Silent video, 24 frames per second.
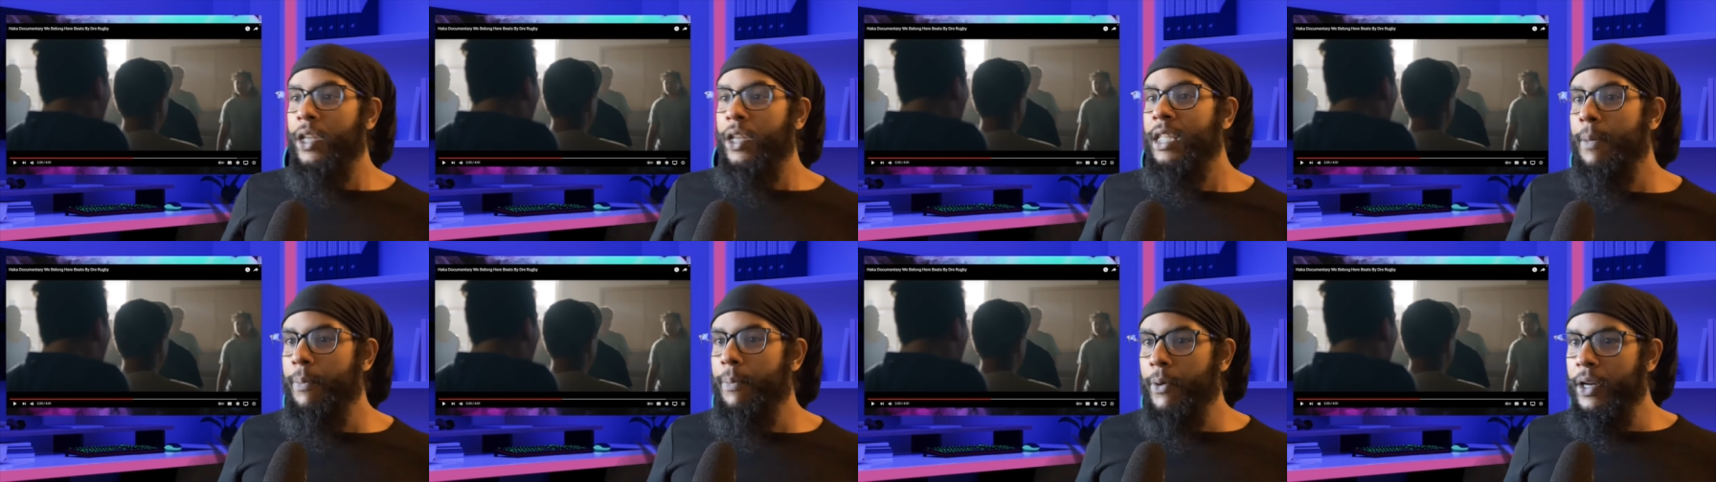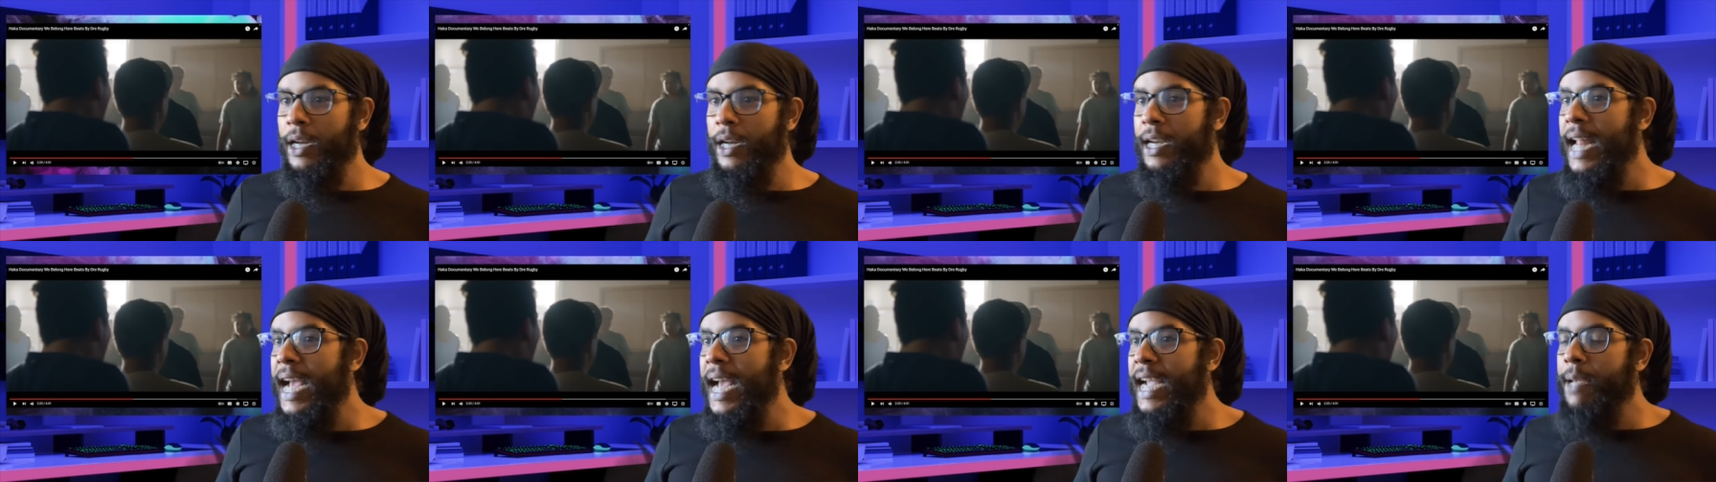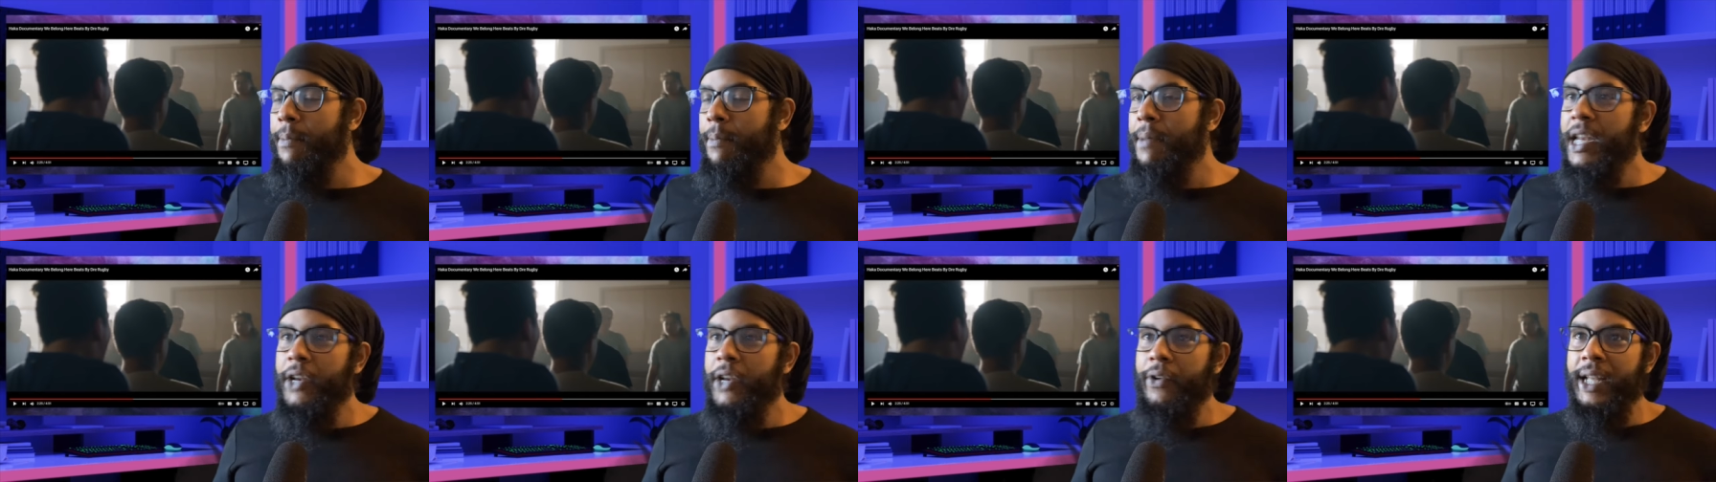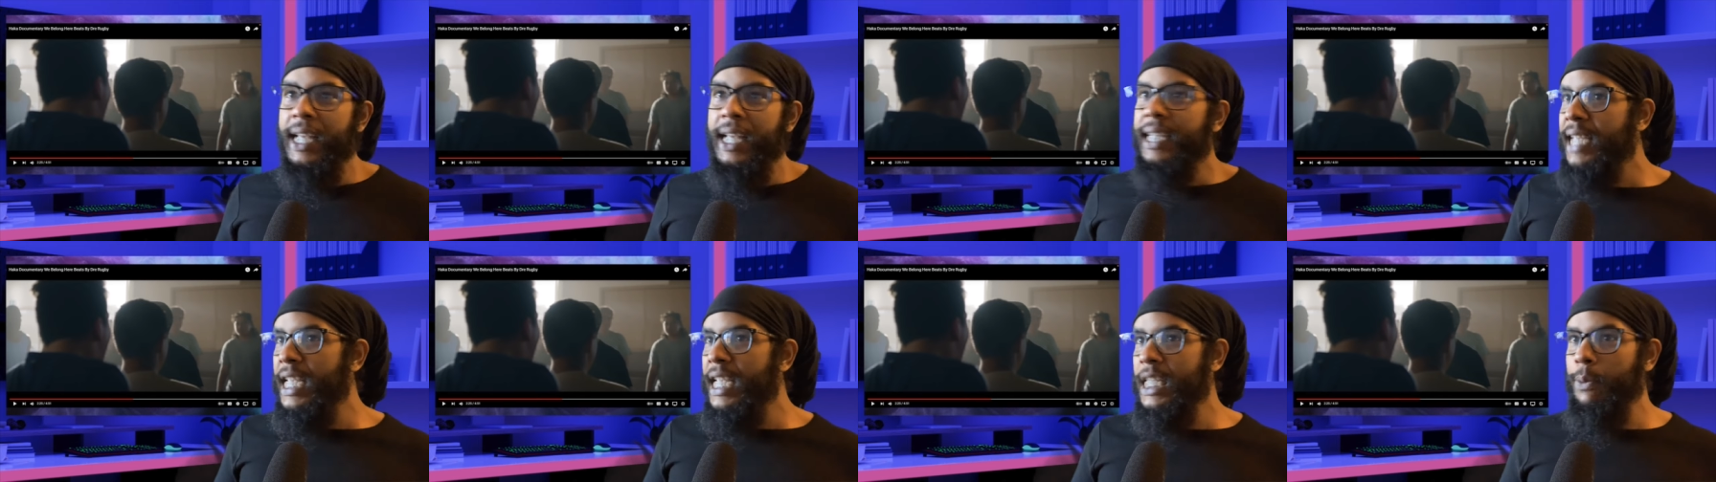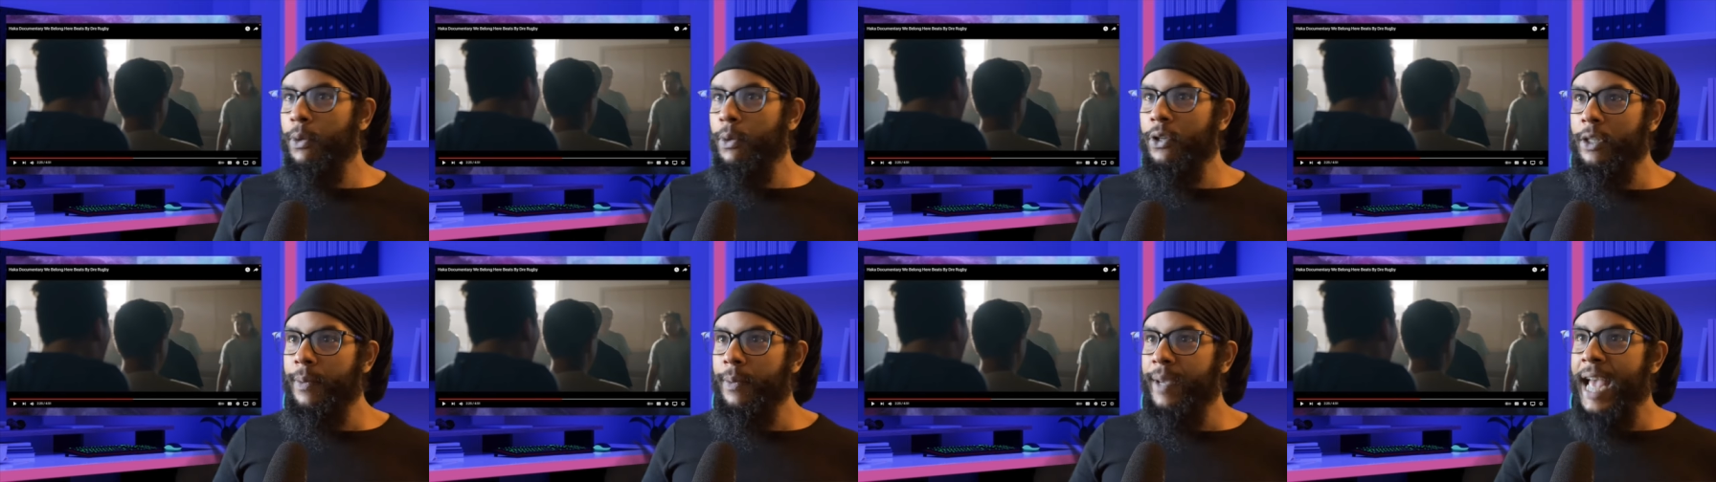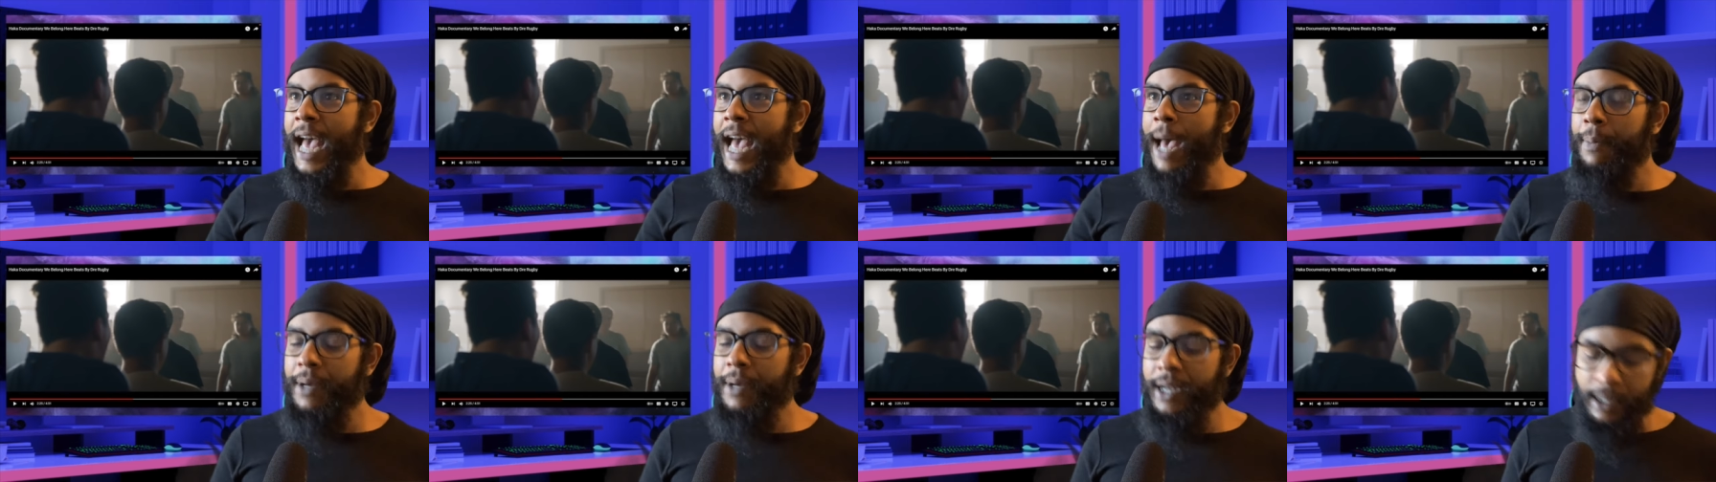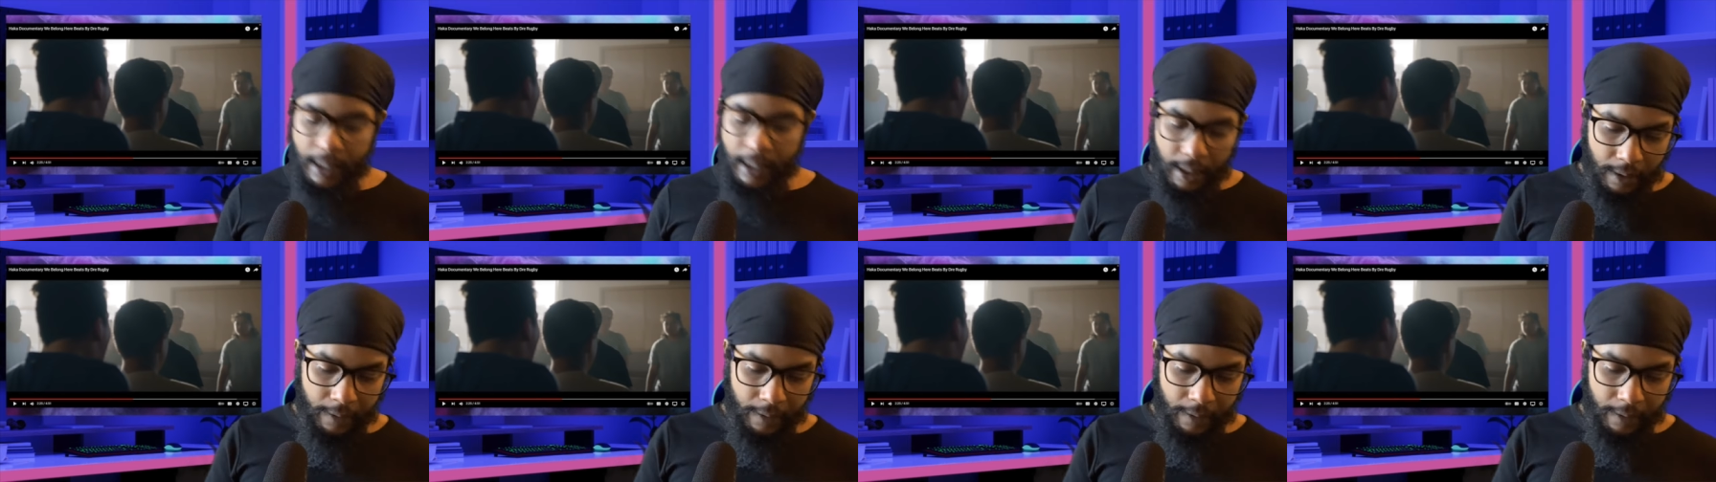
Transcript: up on a documentary. This ain't supposed to be happening.